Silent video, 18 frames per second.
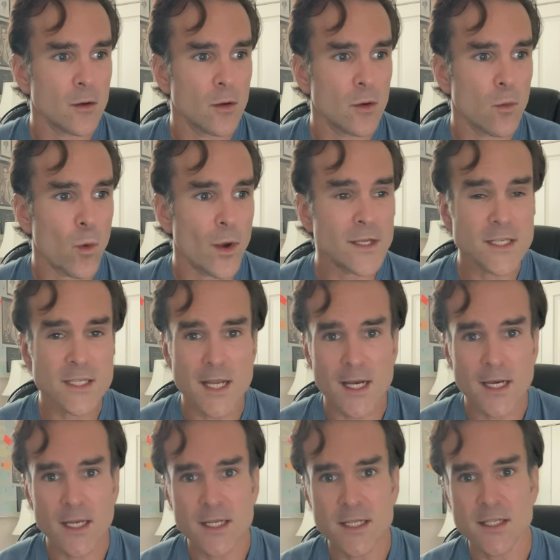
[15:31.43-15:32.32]
when
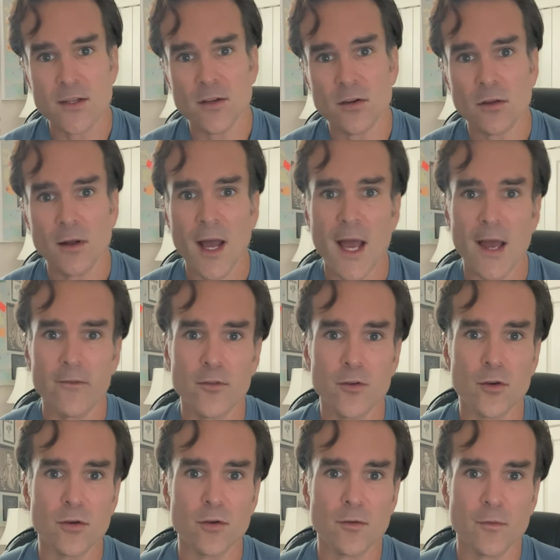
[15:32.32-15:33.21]
standing still, have
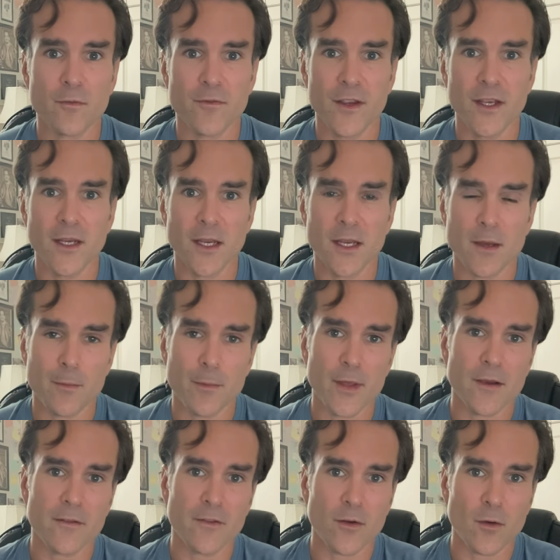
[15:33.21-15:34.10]
your feet in a
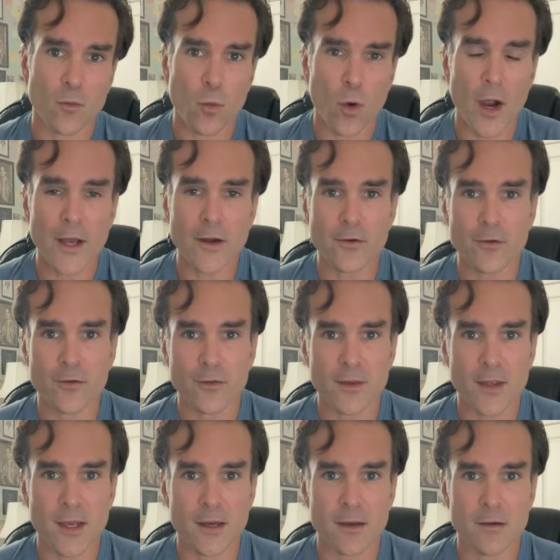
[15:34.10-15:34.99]
bit of a wider
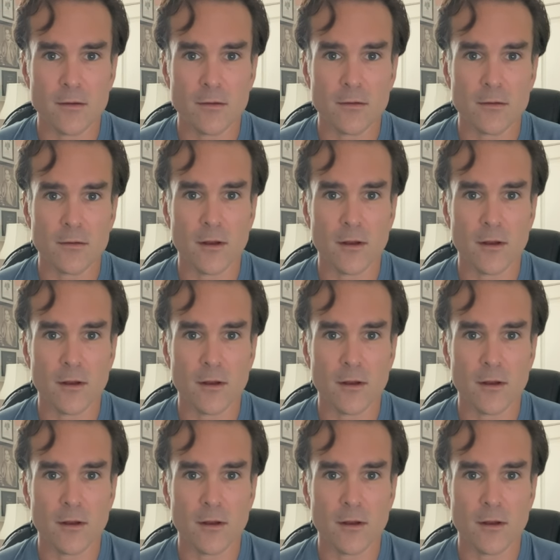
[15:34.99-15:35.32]
than